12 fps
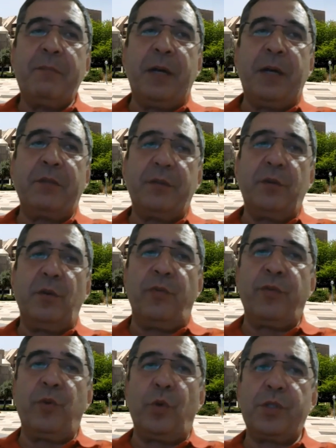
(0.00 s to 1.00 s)
but
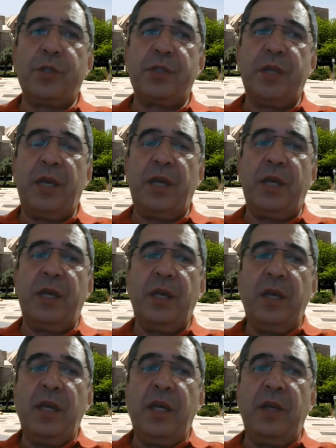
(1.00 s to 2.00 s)
of course,
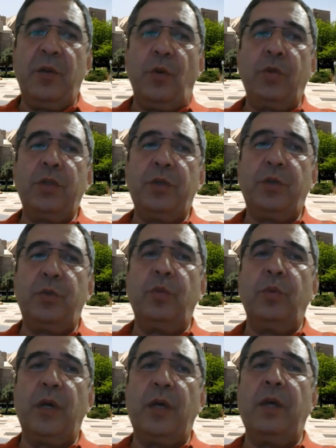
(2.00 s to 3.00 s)
in order
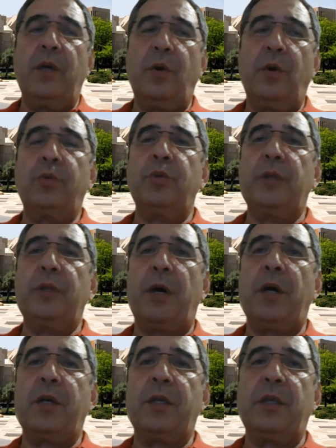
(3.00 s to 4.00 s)
to uh, go to the
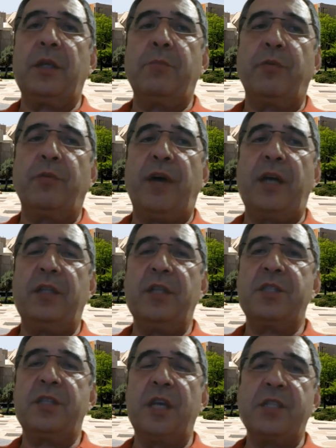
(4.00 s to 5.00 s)
market and provide
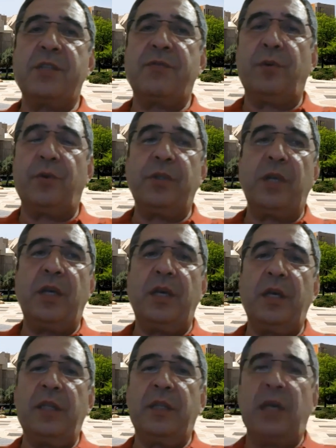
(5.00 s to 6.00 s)
this test for
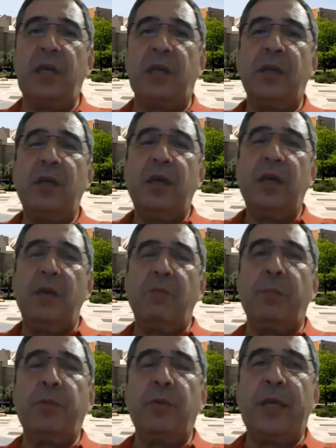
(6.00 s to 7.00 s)
the entire
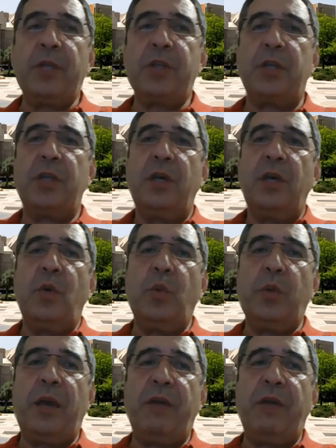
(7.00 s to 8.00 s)
population,
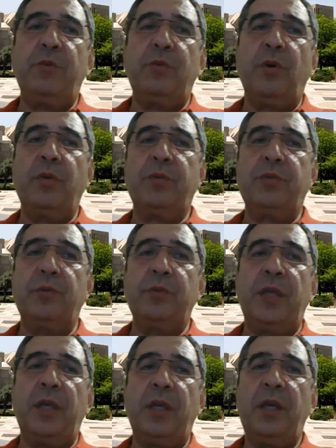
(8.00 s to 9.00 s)
we have to go through
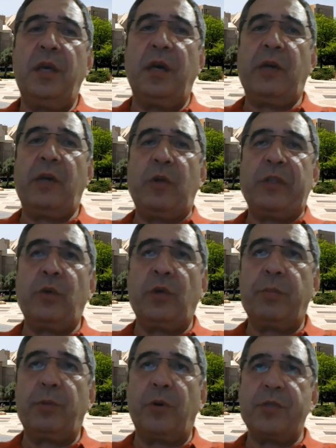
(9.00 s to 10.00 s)
the
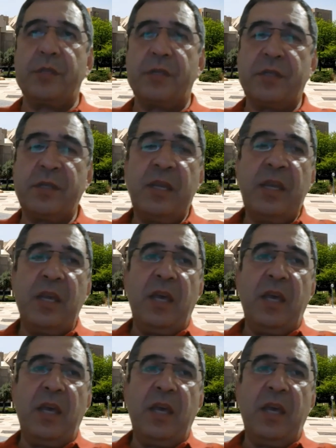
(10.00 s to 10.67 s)
regulatory process.